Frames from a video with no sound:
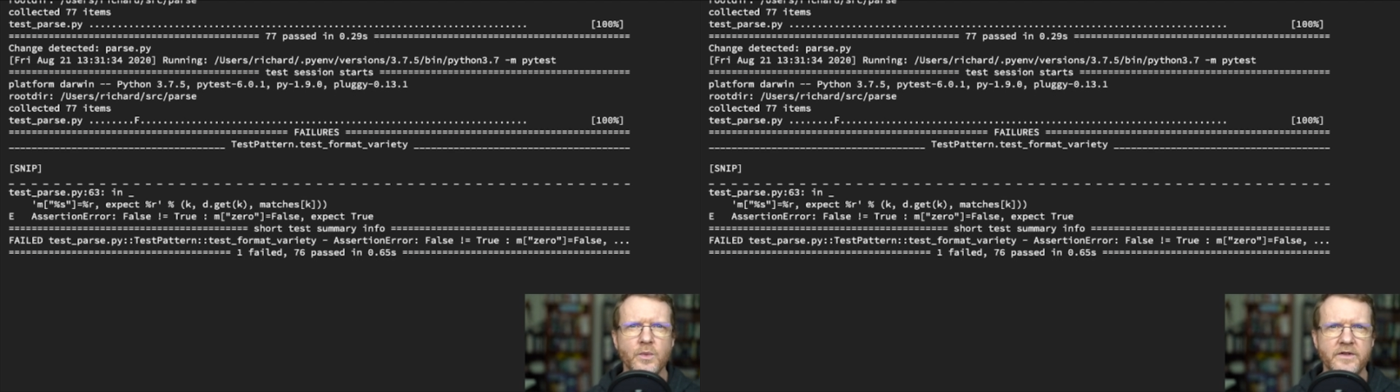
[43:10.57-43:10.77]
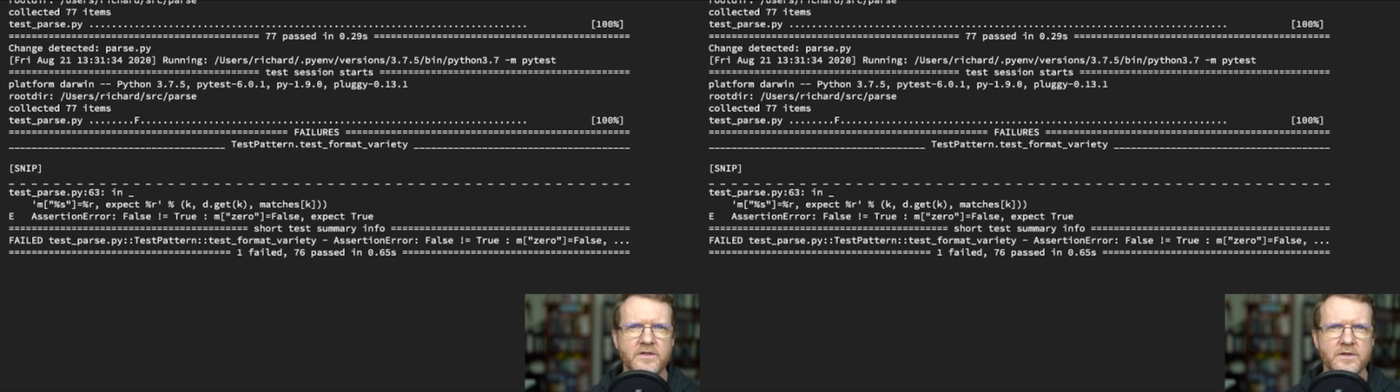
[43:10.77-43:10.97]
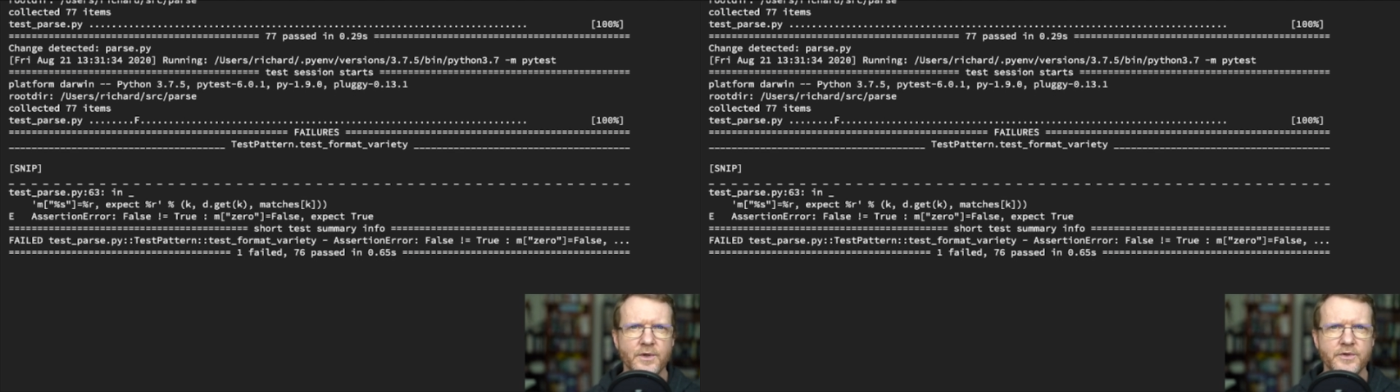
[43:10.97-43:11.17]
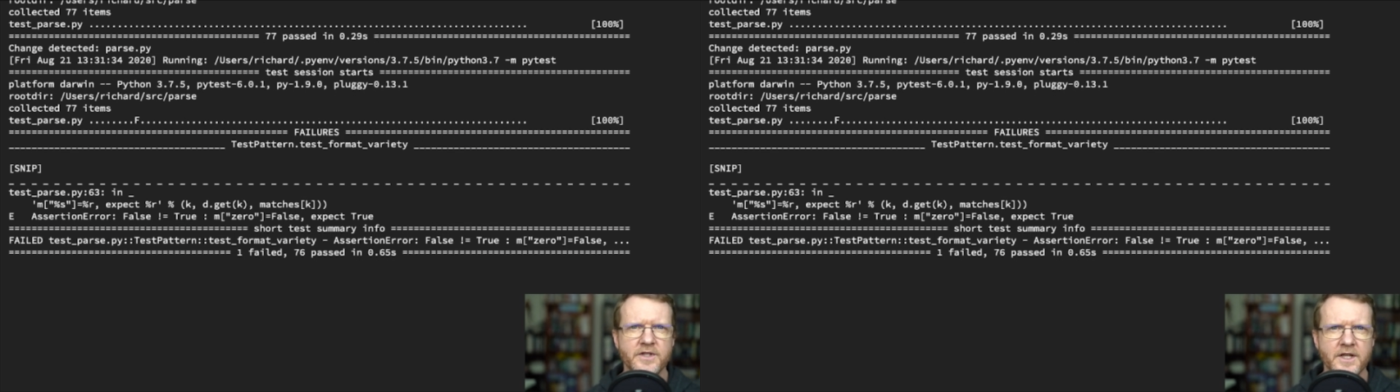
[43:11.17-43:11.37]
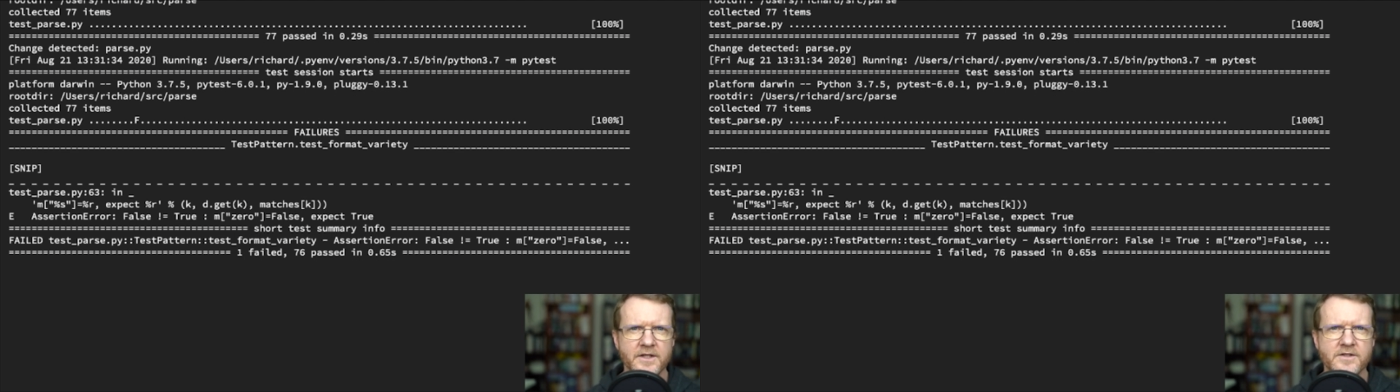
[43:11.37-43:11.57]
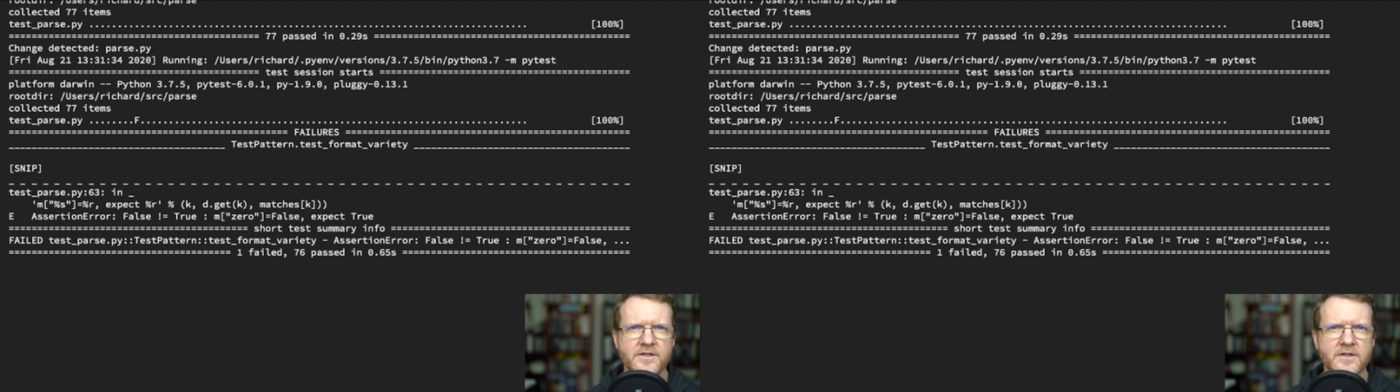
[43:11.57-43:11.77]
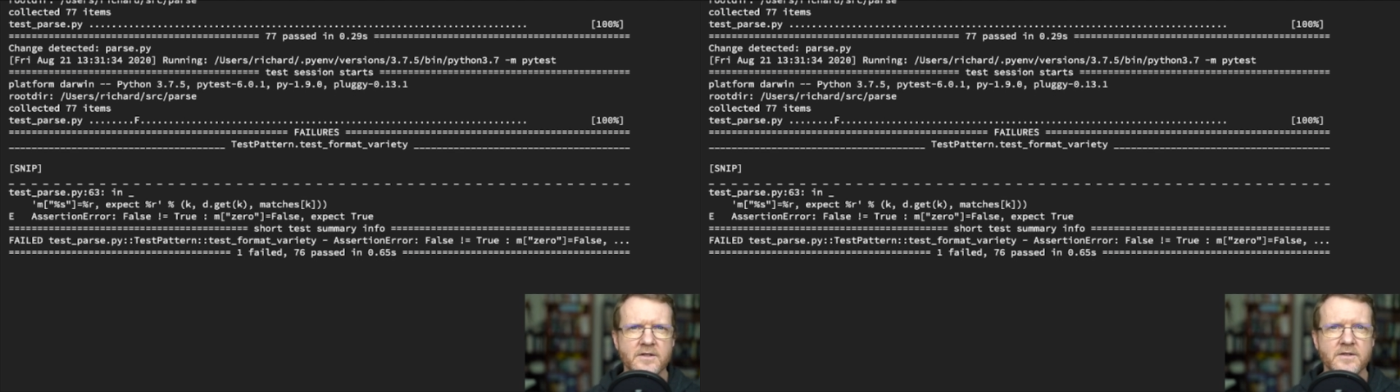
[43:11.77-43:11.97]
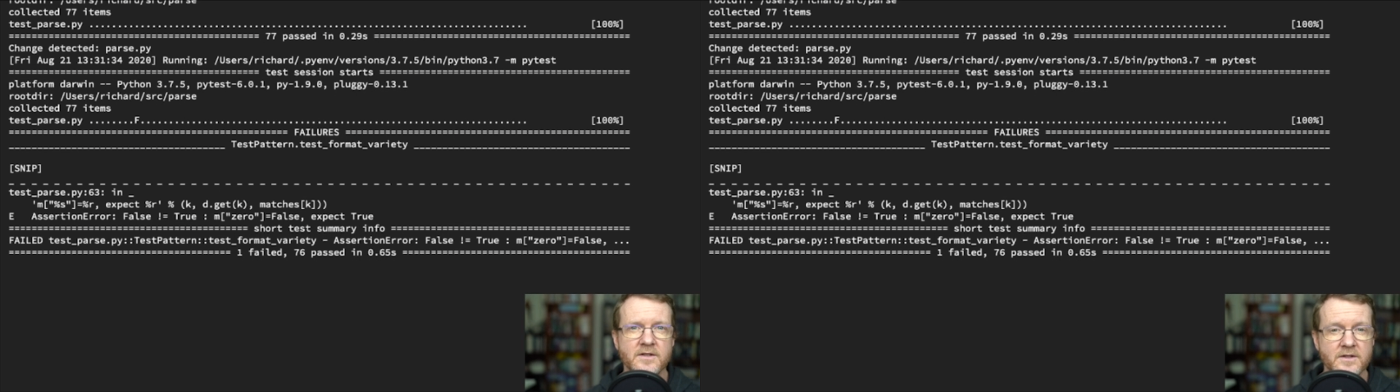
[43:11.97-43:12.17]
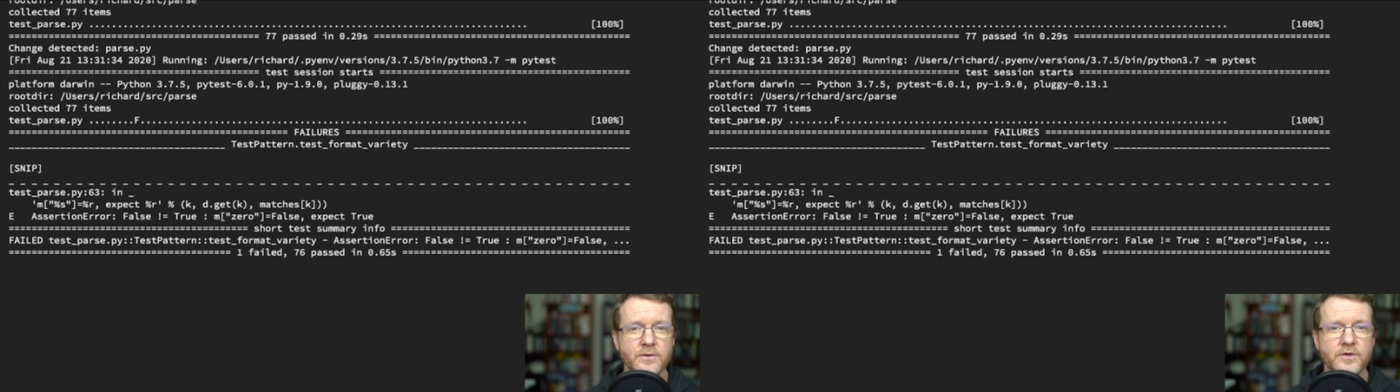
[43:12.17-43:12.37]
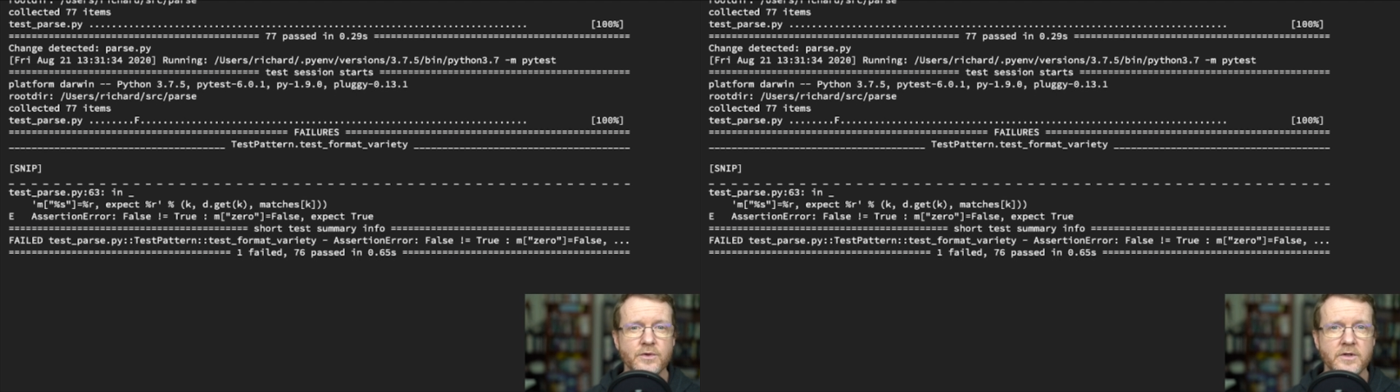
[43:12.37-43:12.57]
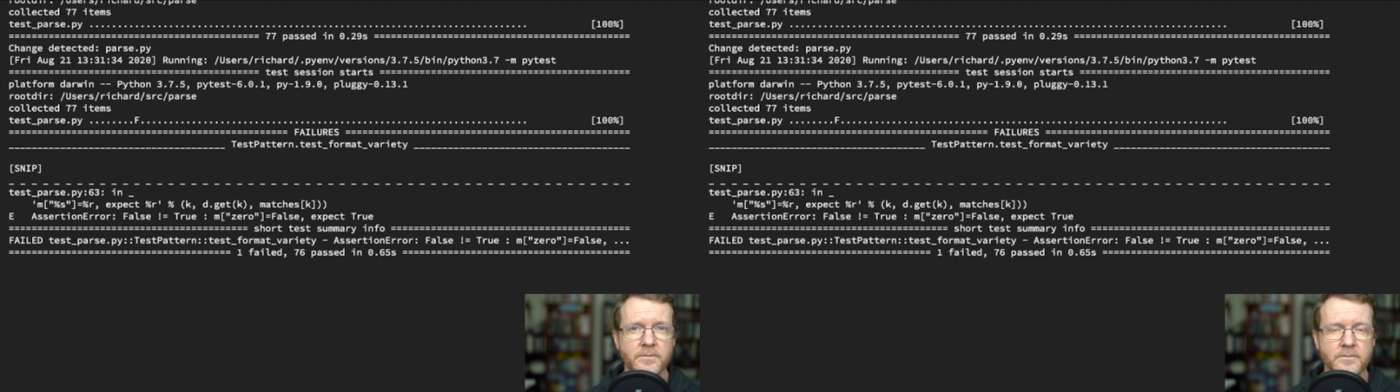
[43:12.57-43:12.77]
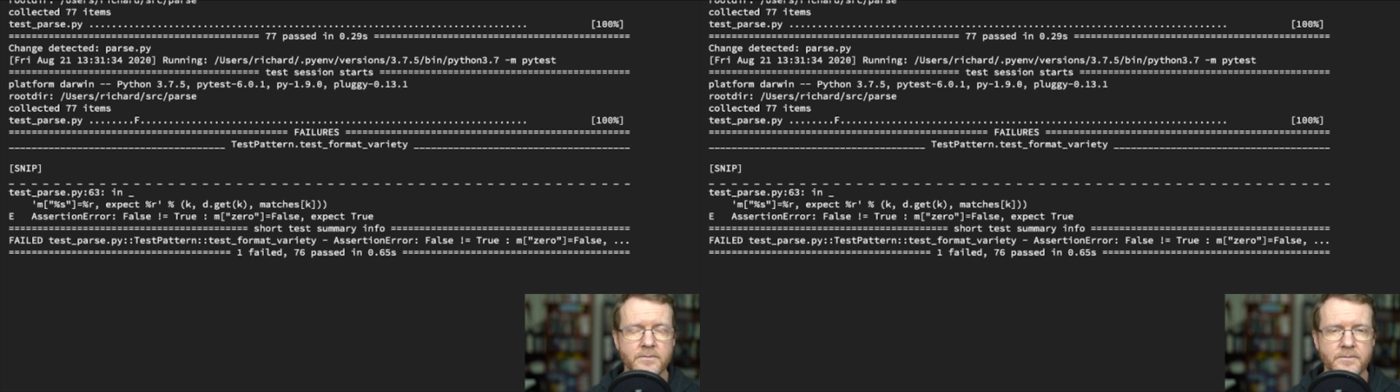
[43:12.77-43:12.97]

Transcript: with slow tests, still do them.